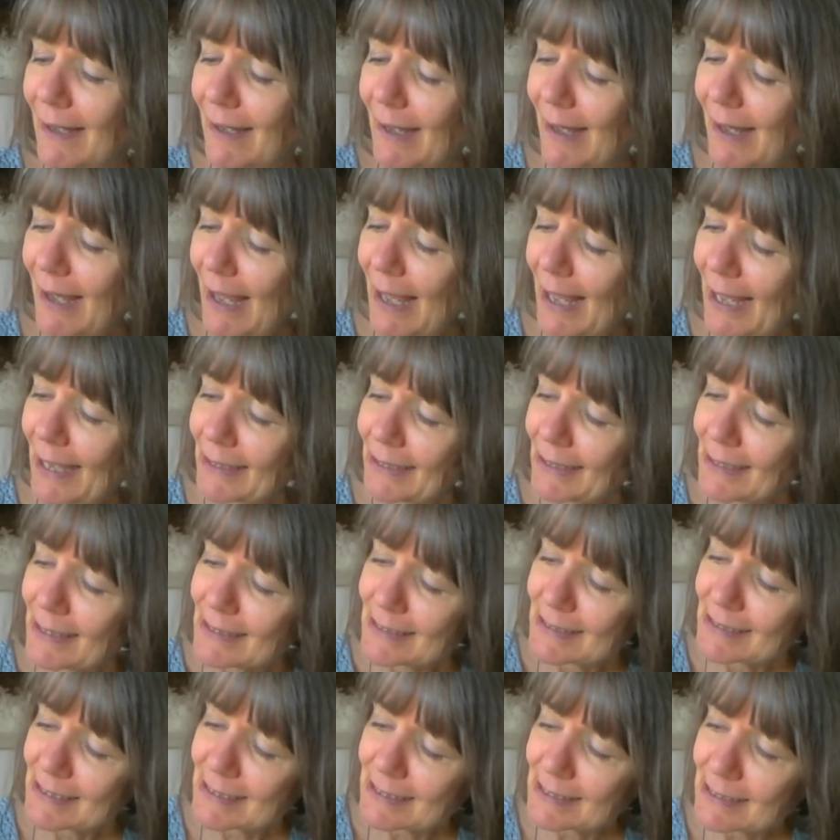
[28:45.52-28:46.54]
I
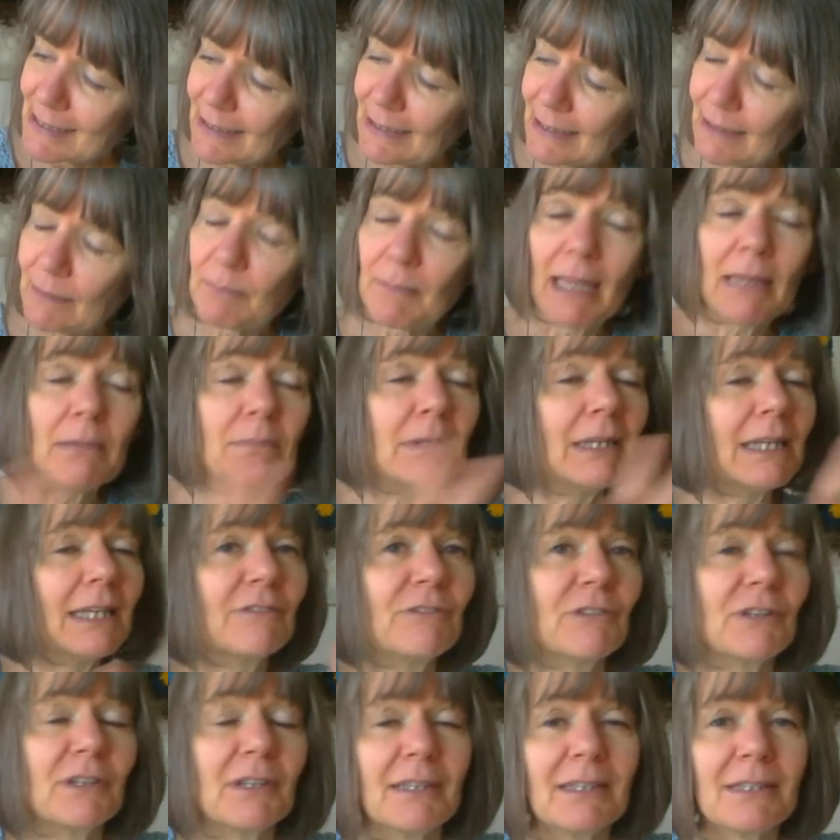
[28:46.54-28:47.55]
can see, maybe
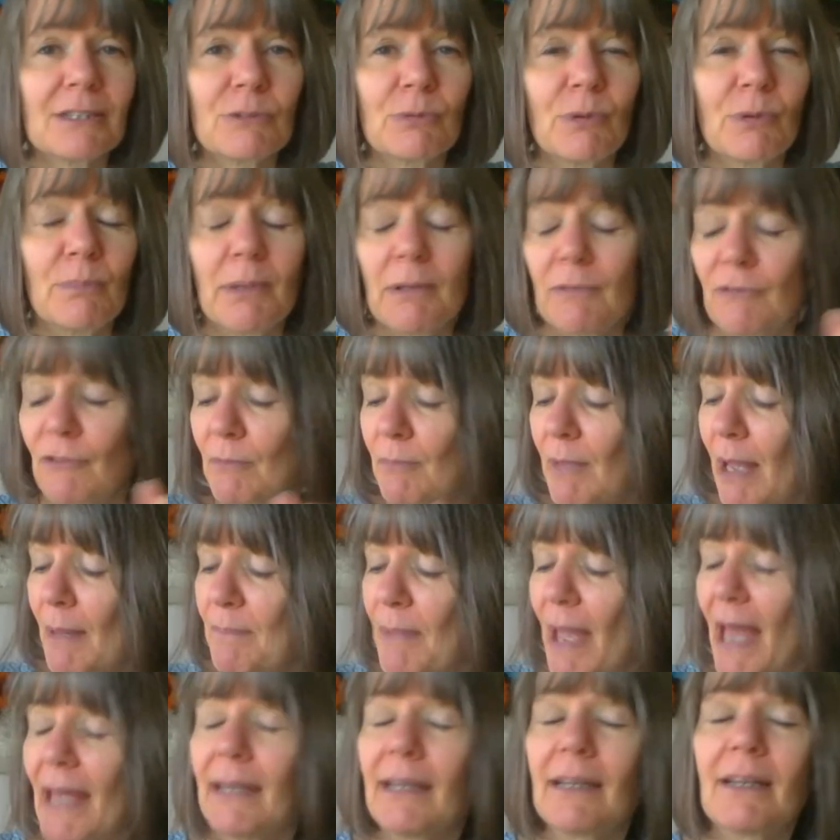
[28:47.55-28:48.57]
even this will be for my
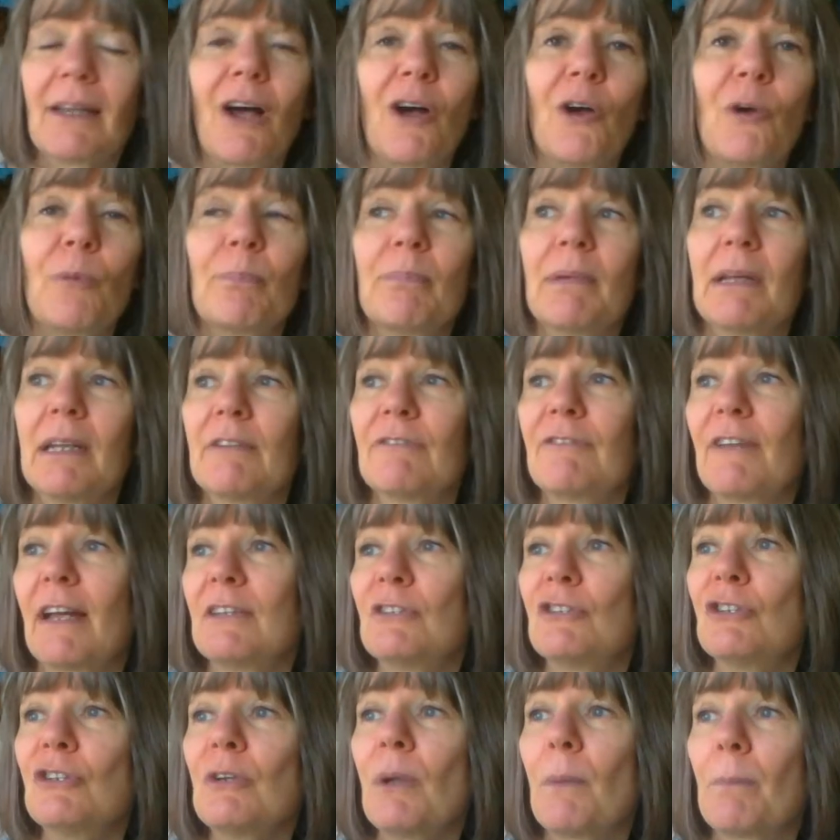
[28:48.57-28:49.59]
petticoat, but if I
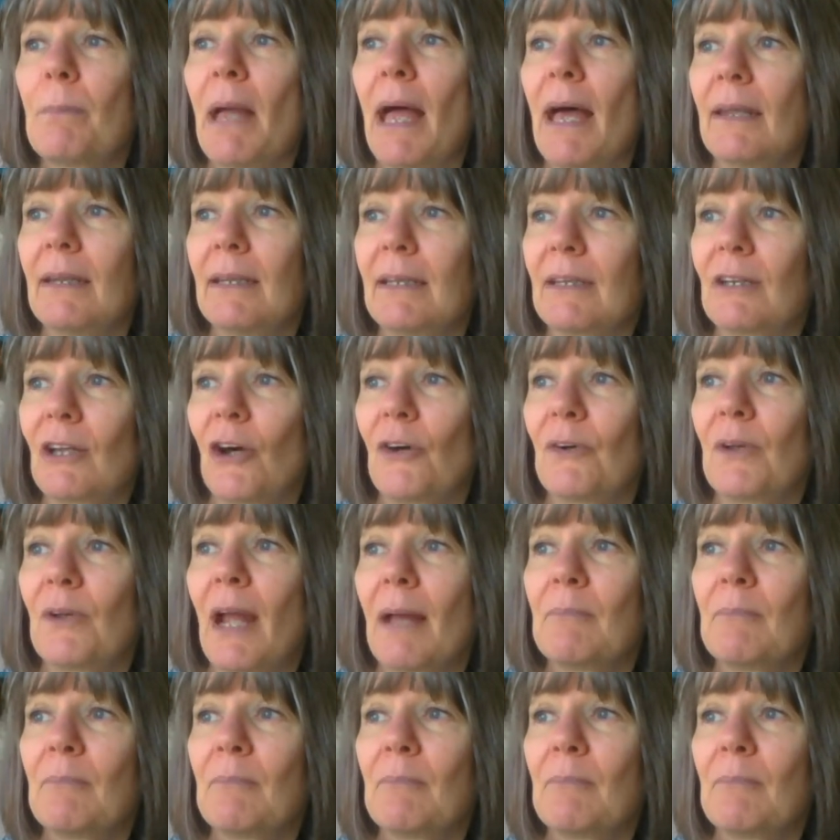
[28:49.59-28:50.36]
do a petticoat,